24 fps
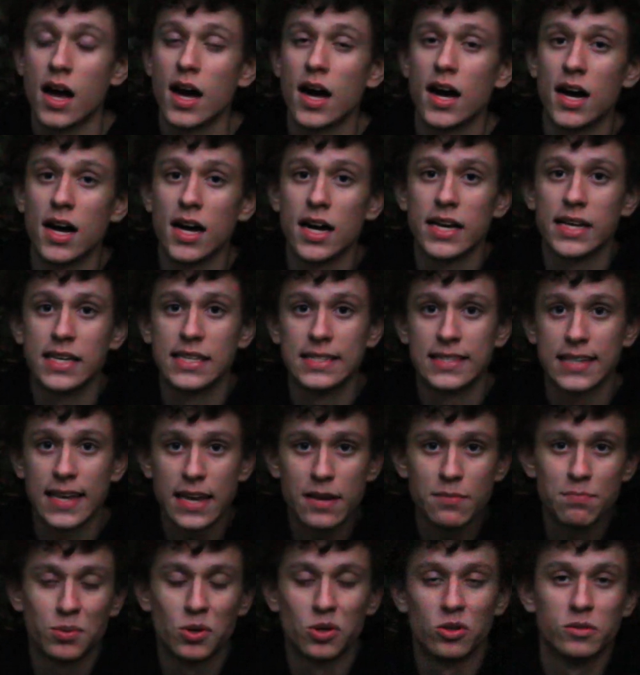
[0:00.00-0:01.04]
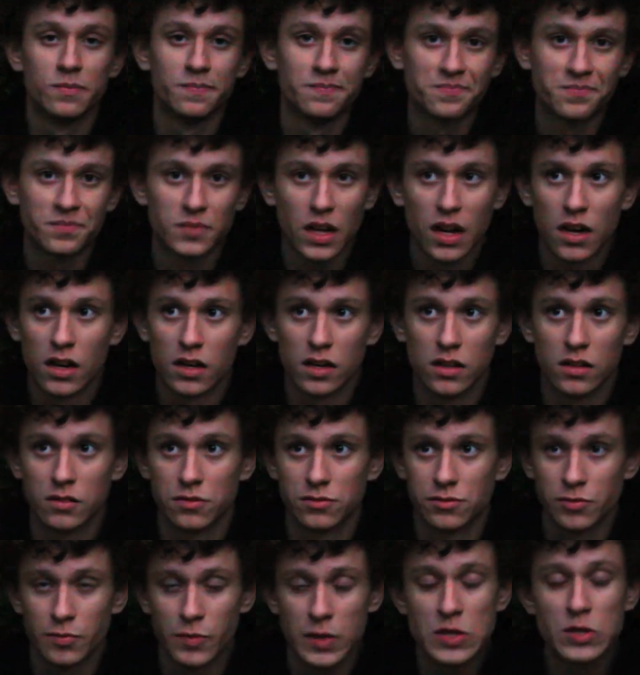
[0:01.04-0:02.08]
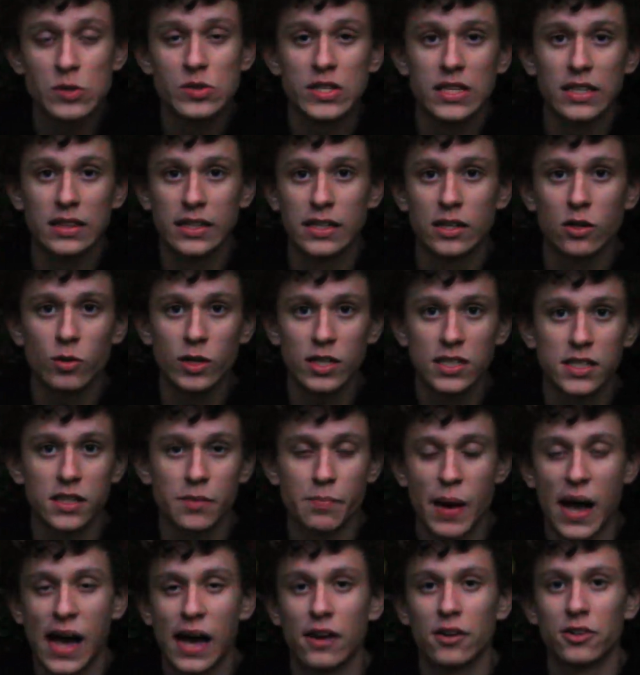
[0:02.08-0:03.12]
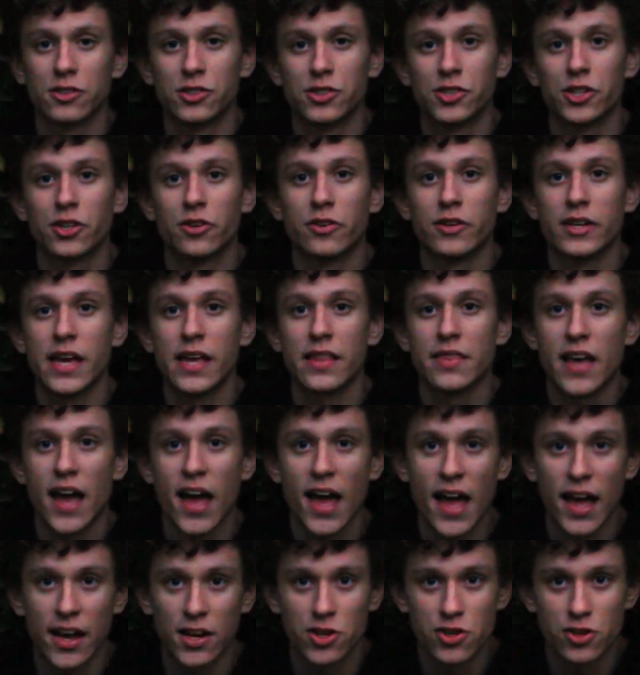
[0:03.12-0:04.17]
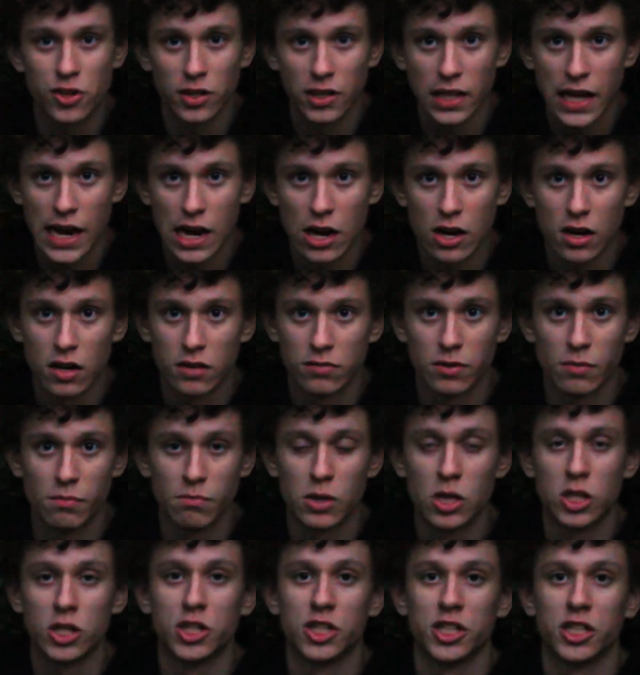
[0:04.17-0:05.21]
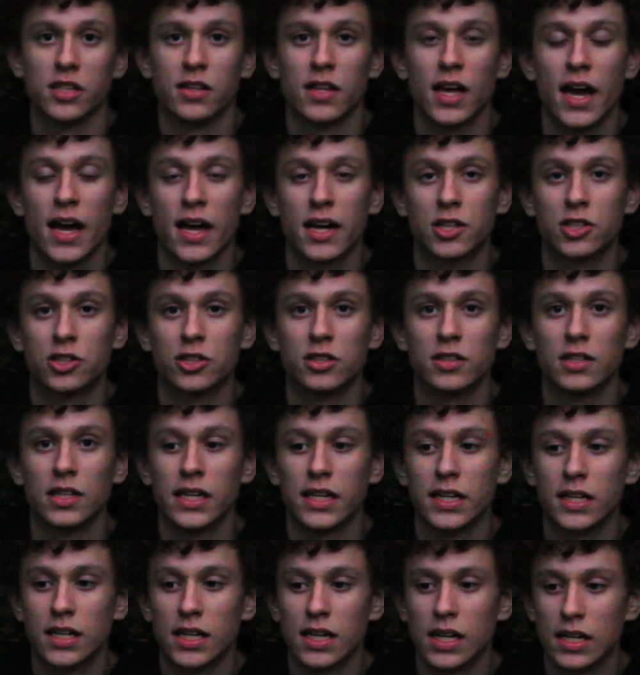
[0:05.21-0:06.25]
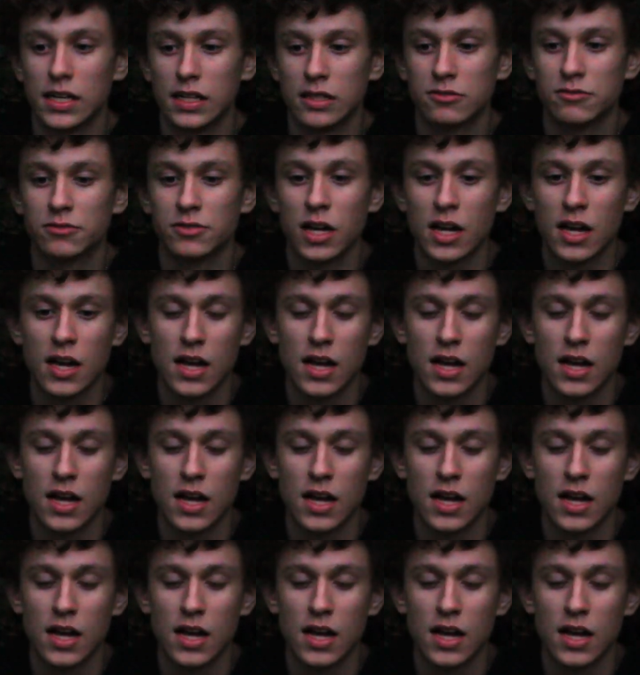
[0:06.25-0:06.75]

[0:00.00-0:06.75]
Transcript: example of using linguistic patterns to create that extra layer of immersion, that extra layer of